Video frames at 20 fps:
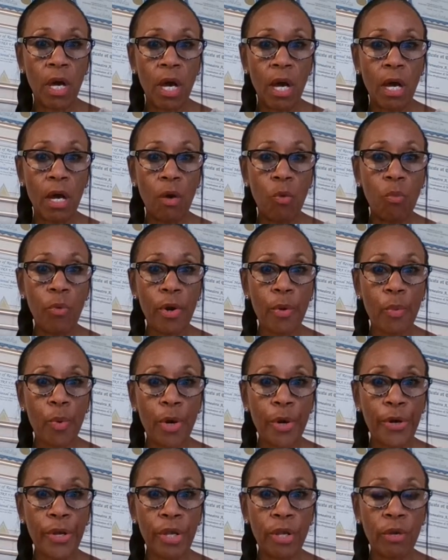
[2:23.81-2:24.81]
Where
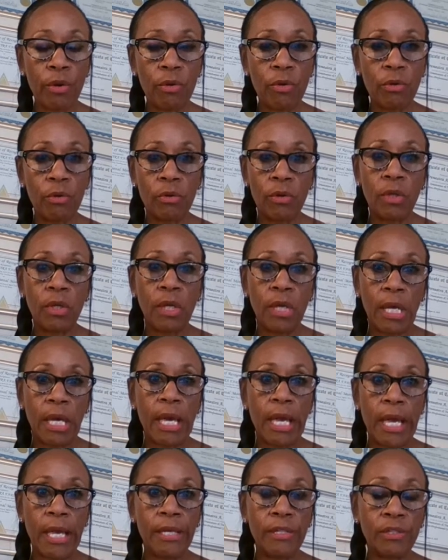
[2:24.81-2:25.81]
were you?
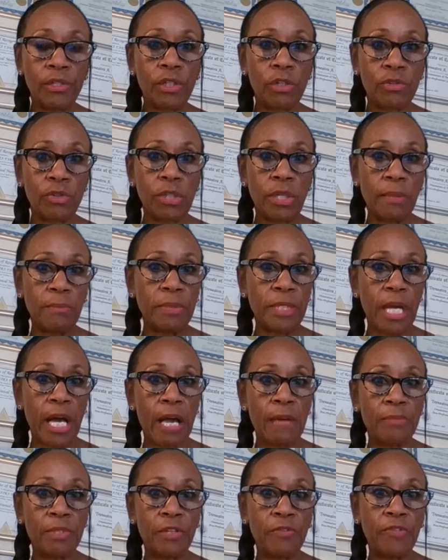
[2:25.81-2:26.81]
And so
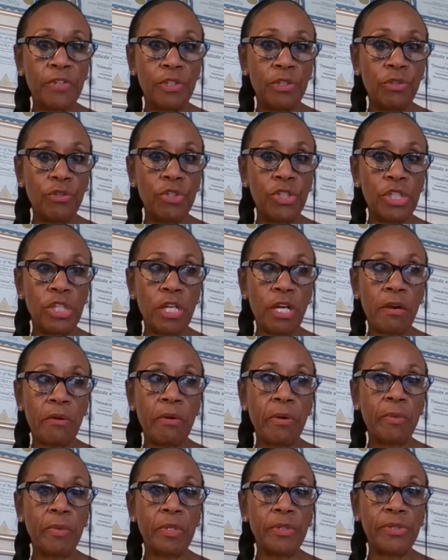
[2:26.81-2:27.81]
sometimes a
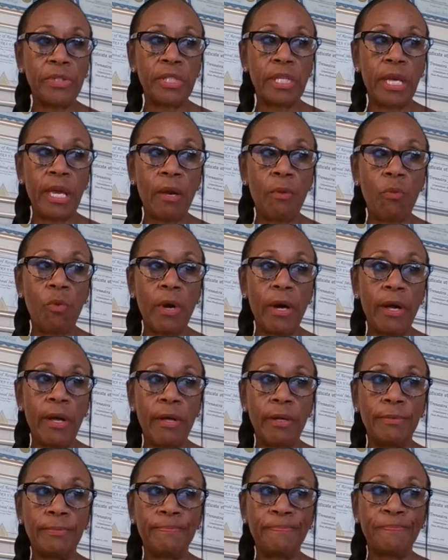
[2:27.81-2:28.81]
fiduciary will say,
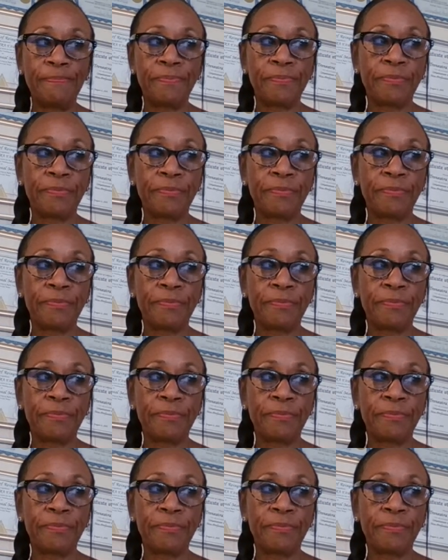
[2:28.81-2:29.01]
well,